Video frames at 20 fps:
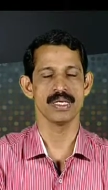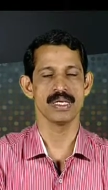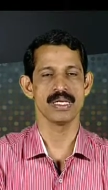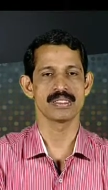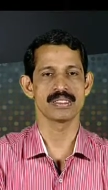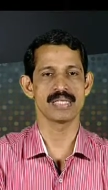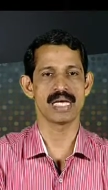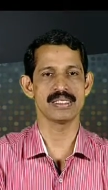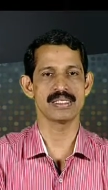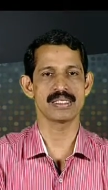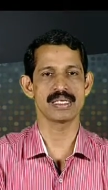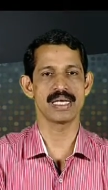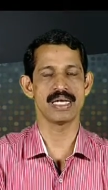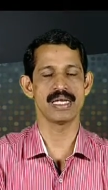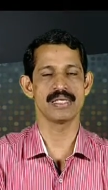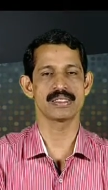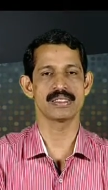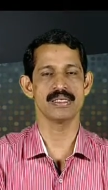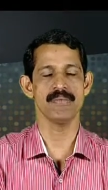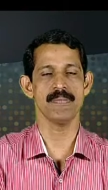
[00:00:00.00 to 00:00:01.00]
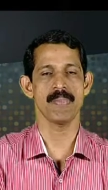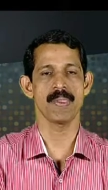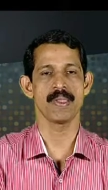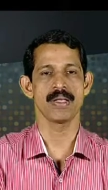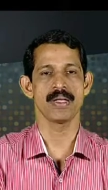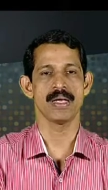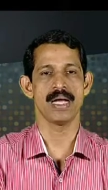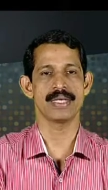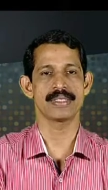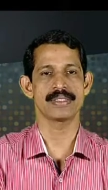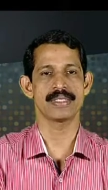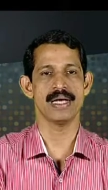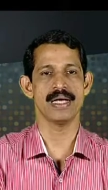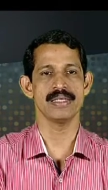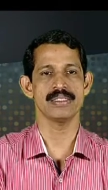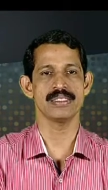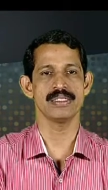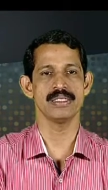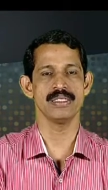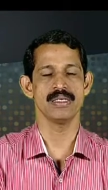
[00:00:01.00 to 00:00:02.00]
Sense realism
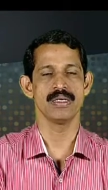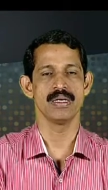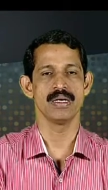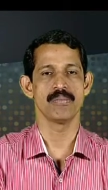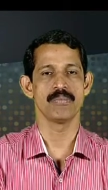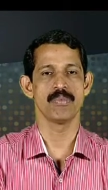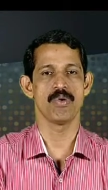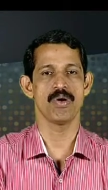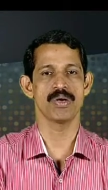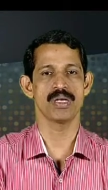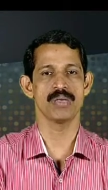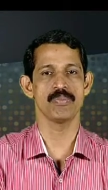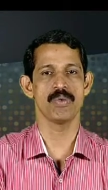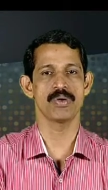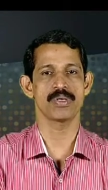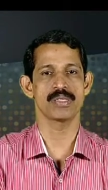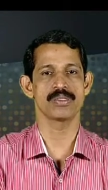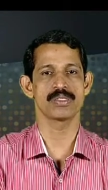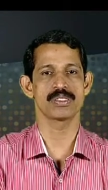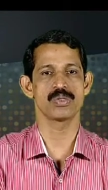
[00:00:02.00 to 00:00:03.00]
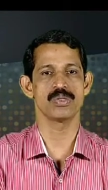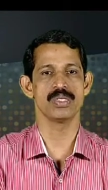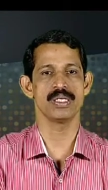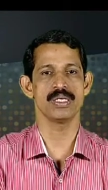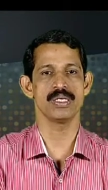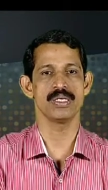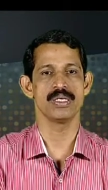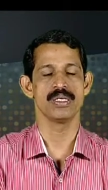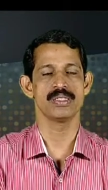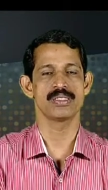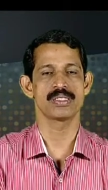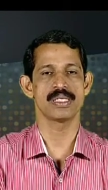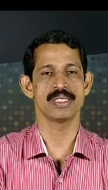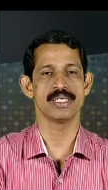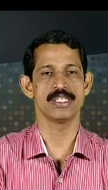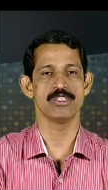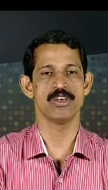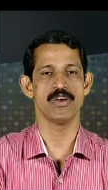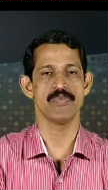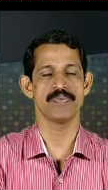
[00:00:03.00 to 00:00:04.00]
attached more importance to the
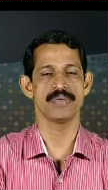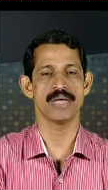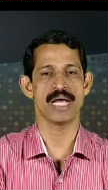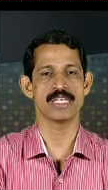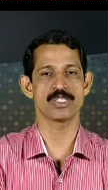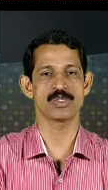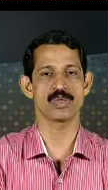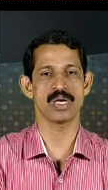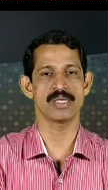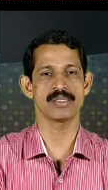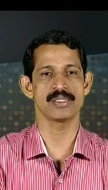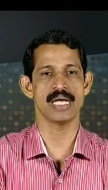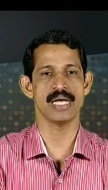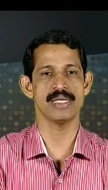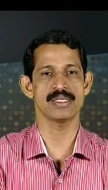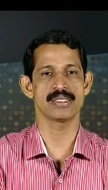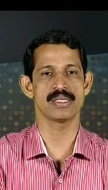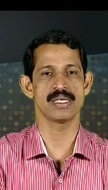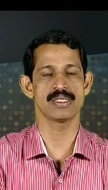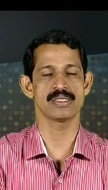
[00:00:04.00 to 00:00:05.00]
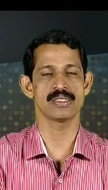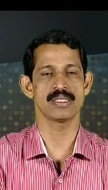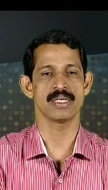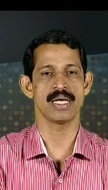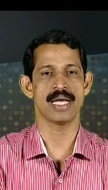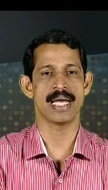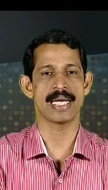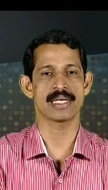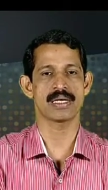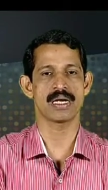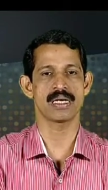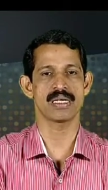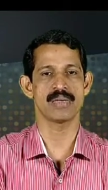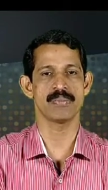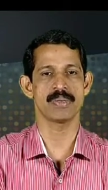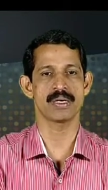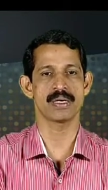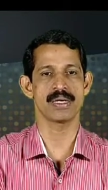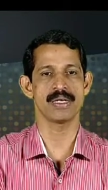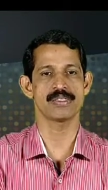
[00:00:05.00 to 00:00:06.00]
study of natural sciences and
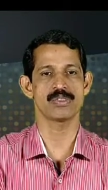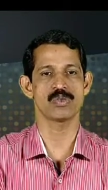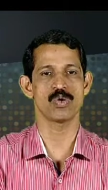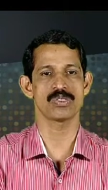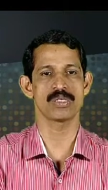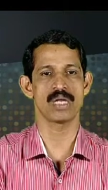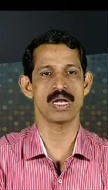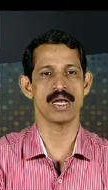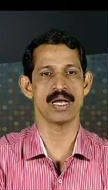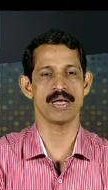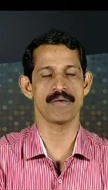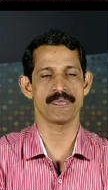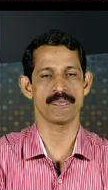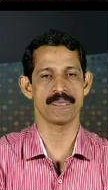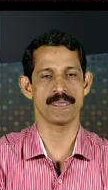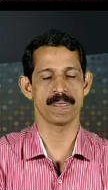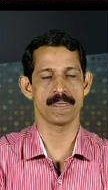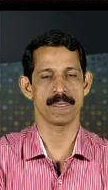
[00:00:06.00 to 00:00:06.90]
contemporary social life.